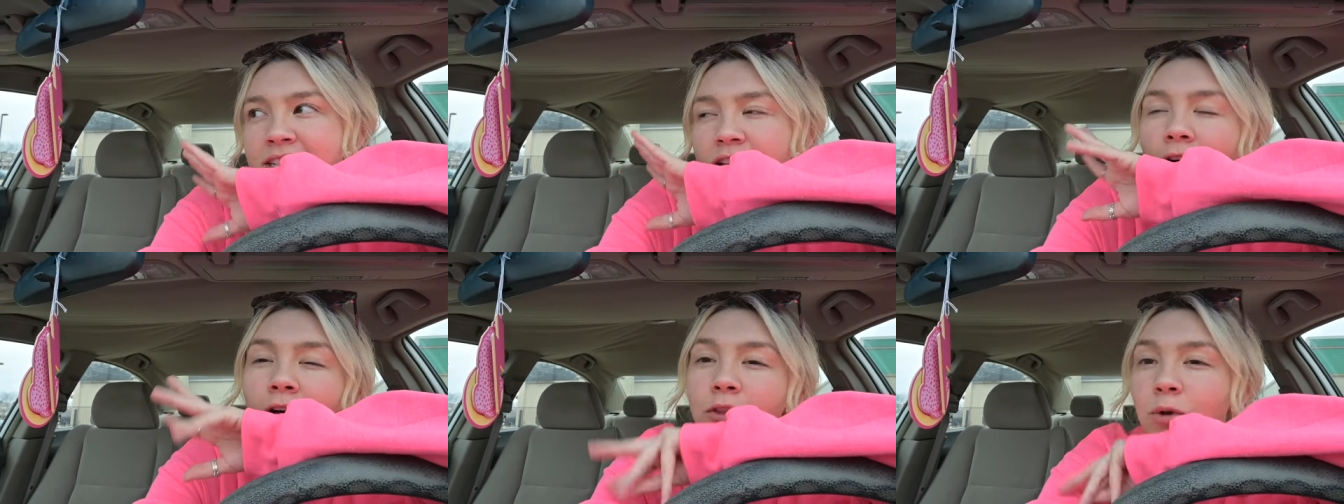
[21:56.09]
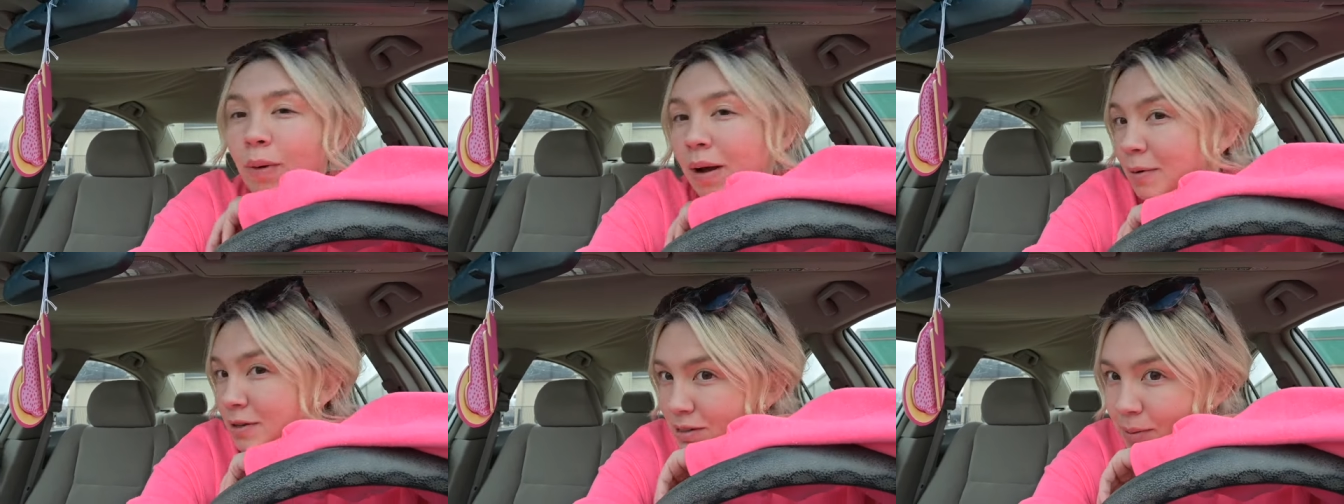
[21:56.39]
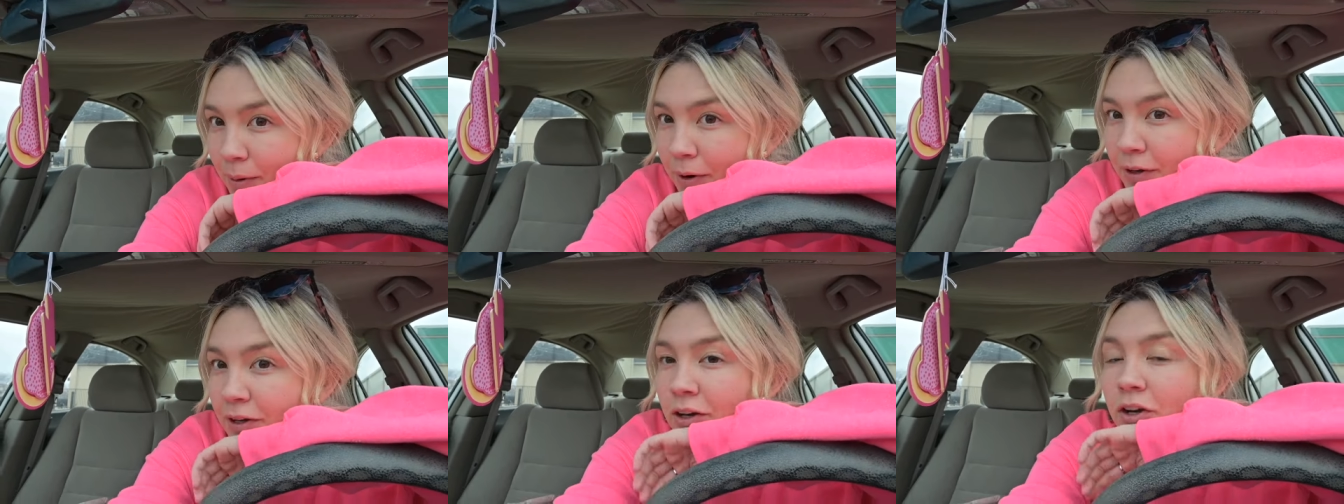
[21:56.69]
on the way was a
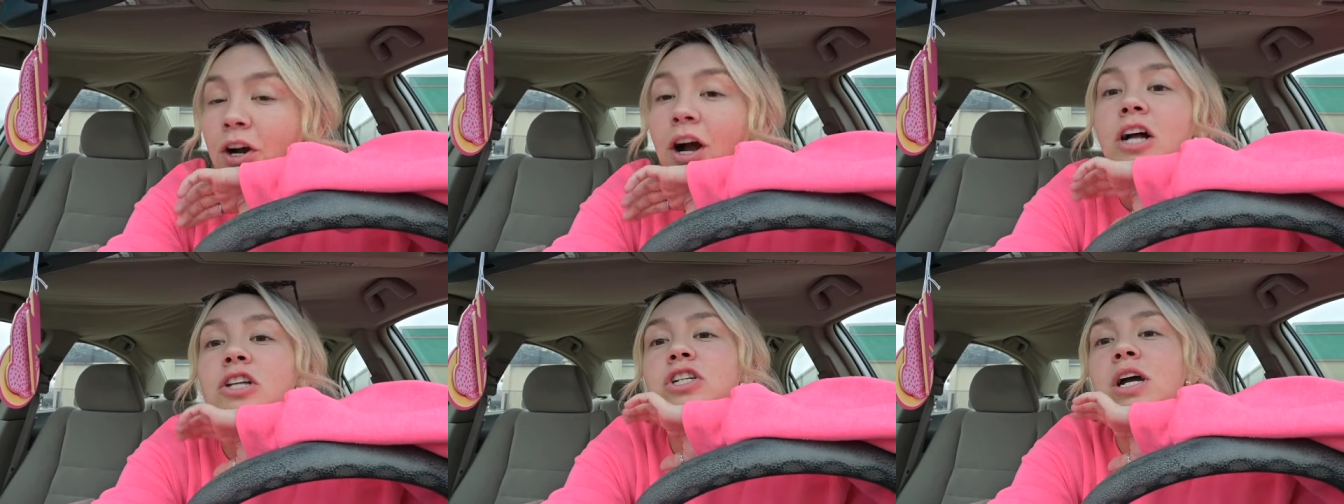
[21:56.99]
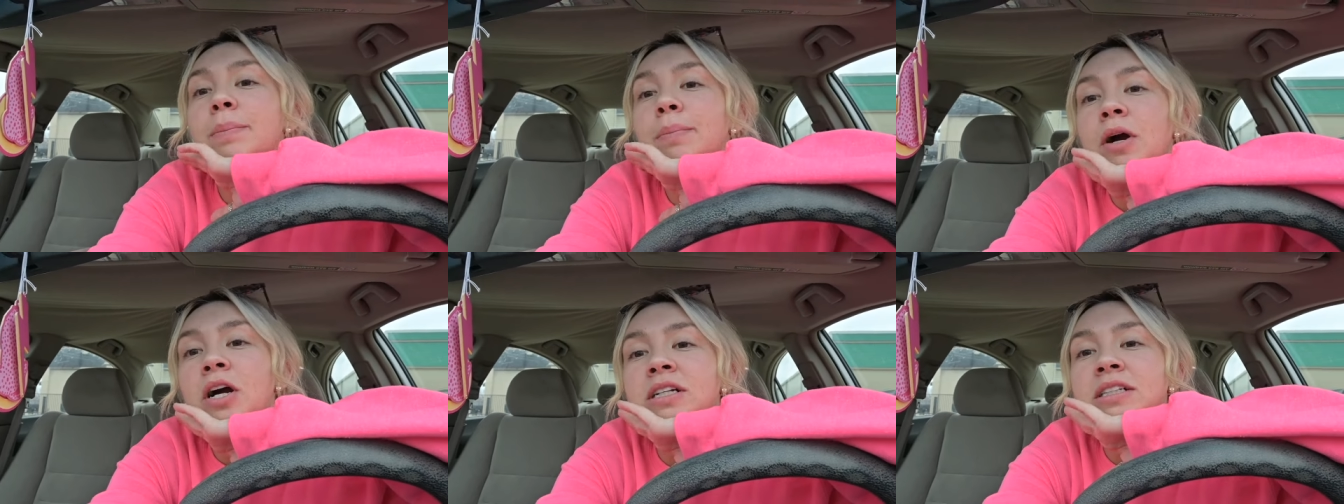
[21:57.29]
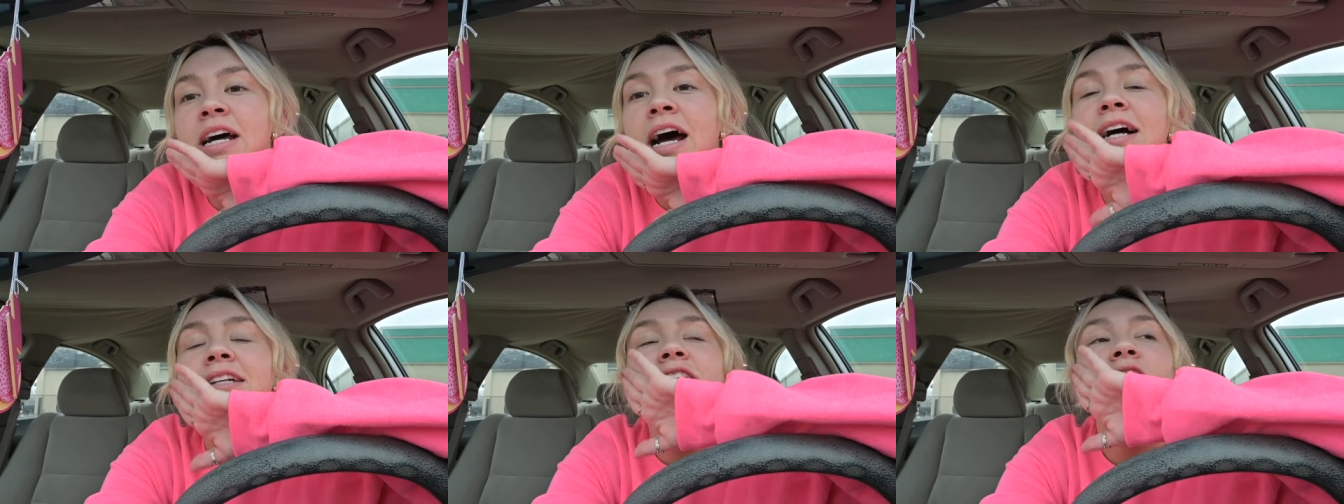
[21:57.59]
parking garage. I parked
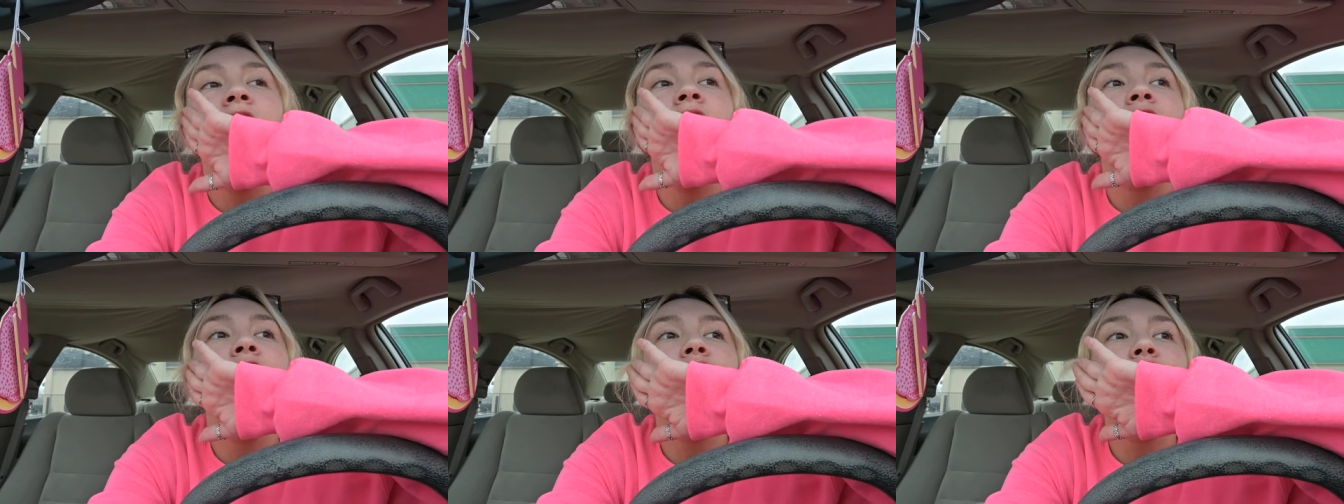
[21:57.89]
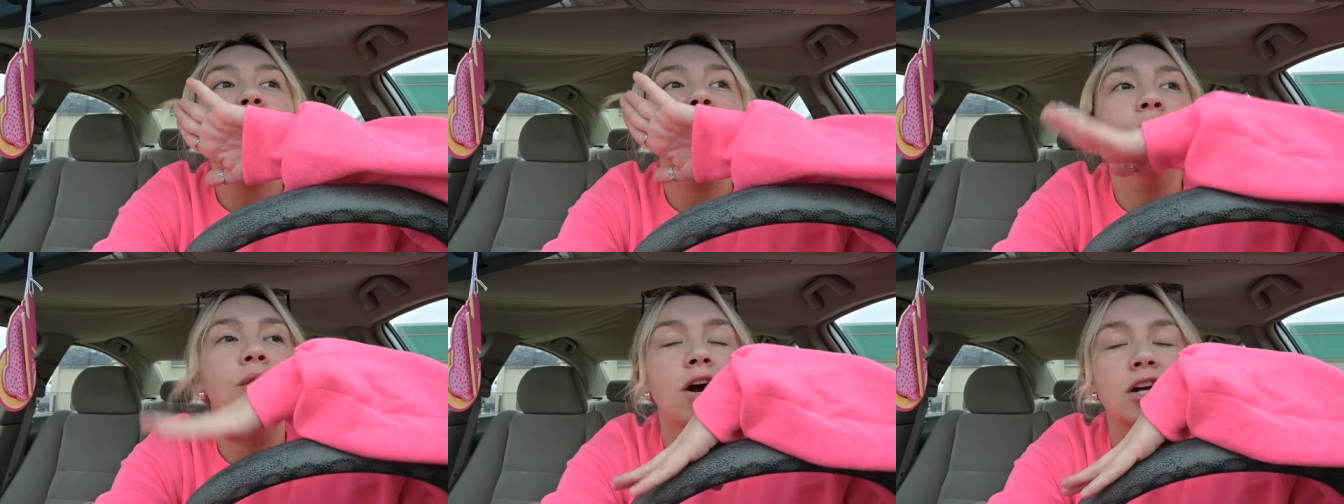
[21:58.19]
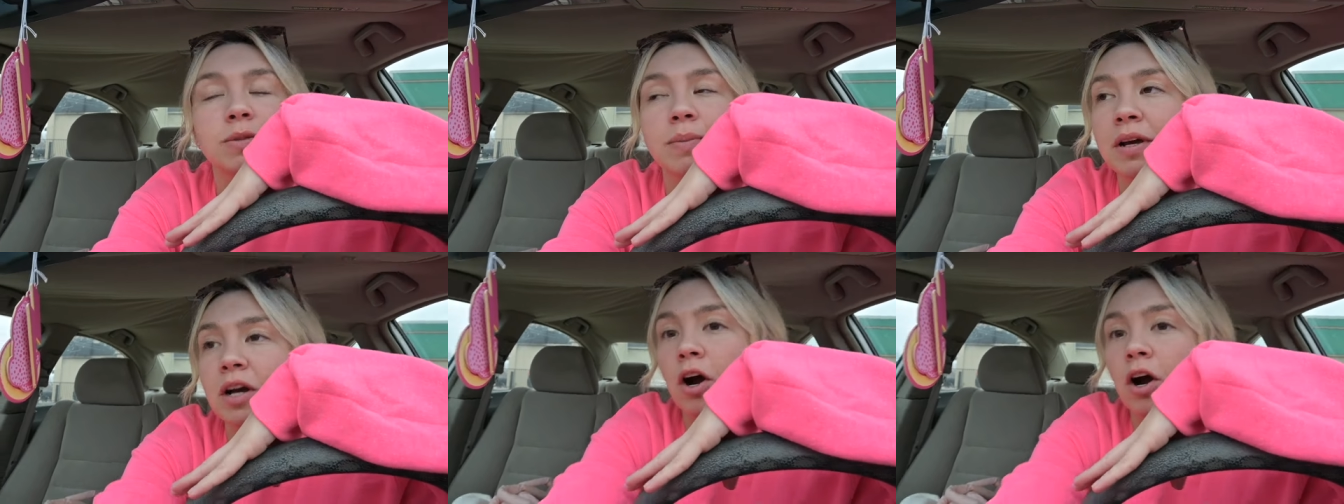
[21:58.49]
that. So I walked my